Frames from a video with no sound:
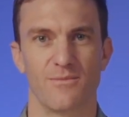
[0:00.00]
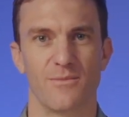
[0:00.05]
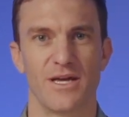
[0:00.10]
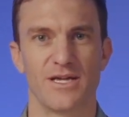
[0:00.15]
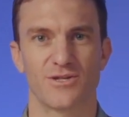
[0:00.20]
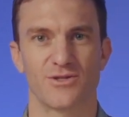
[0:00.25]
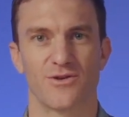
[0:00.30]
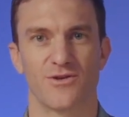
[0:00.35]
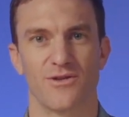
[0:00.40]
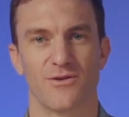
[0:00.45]
make
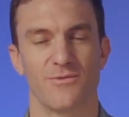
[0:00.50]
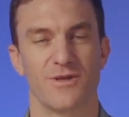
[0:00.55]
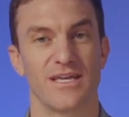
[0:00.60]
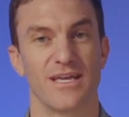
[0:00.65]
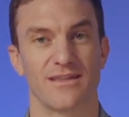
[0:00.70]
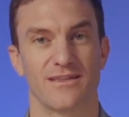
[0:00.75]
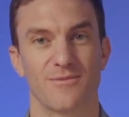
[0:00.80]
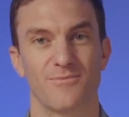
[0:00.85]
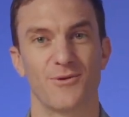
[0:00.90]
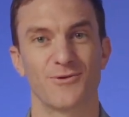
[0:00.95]
sure that we
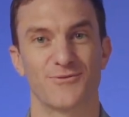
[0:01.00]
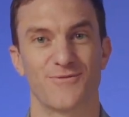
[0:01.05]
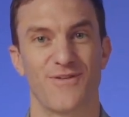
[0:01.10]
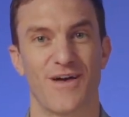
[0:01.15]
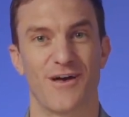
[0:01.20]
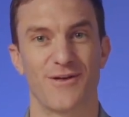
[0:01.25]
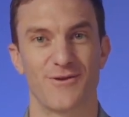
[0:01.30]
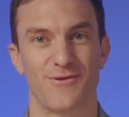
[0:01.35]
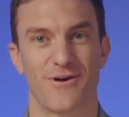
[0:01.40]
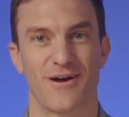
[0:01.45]
get the most
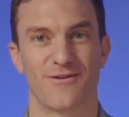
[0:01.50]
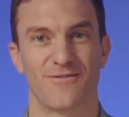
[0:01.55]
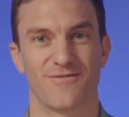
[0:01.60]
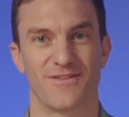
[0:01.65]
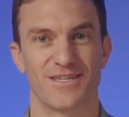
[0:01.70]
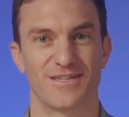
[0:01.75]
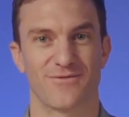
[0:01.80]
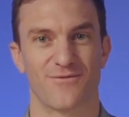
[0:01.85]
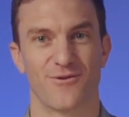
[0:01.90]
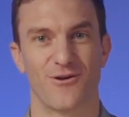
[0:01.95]
value out of
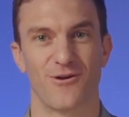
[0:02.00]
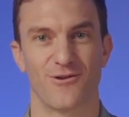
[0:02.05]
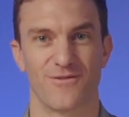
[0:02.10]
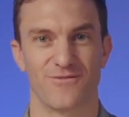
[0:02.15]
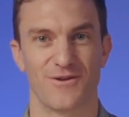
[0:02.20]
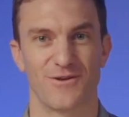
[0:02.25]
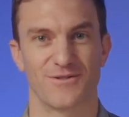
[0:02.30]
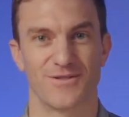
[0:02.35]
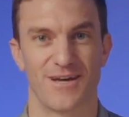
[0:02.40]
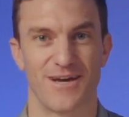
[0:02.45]
this for all of
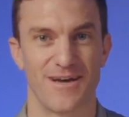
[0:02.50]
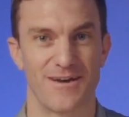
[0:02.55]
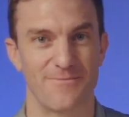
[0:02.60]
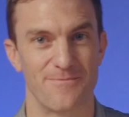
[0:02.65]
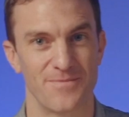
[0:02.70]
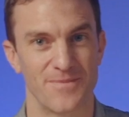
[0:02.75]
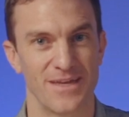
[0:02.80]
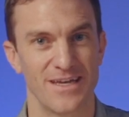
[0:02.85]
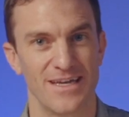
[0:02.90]
your time.